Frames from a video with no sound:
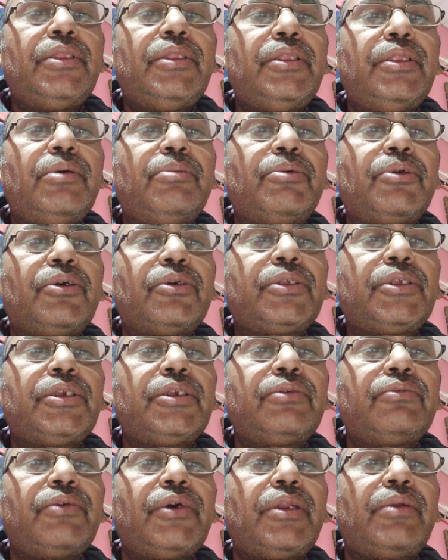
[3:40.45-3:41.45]
The
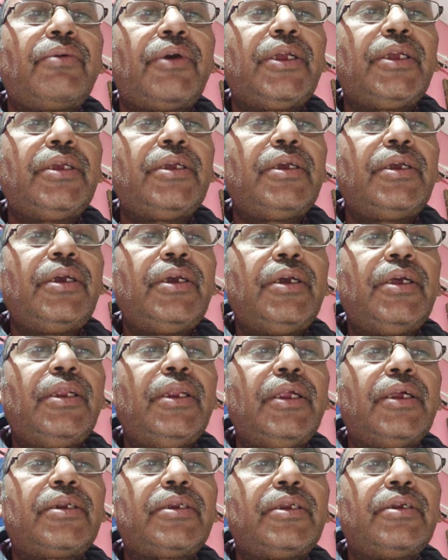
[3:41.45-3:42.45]
process whereby
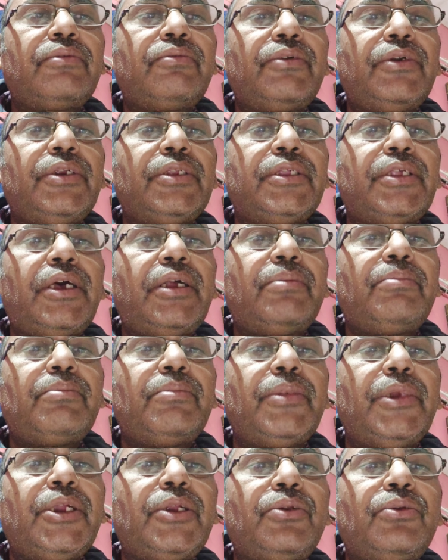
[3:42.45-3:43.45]
electric fields are
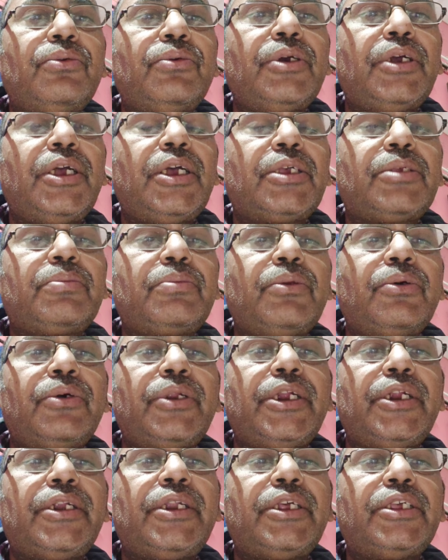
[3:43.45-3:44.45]
made to
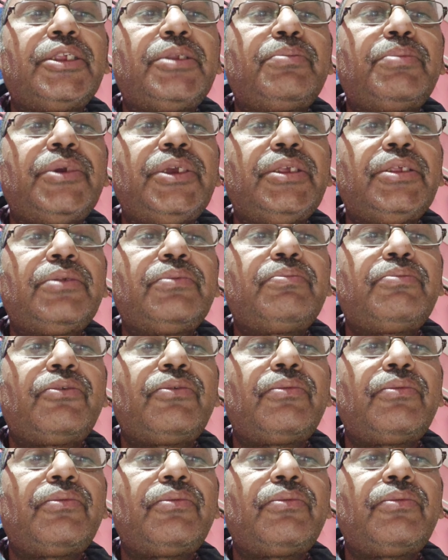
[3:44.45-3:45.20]
explore a test piece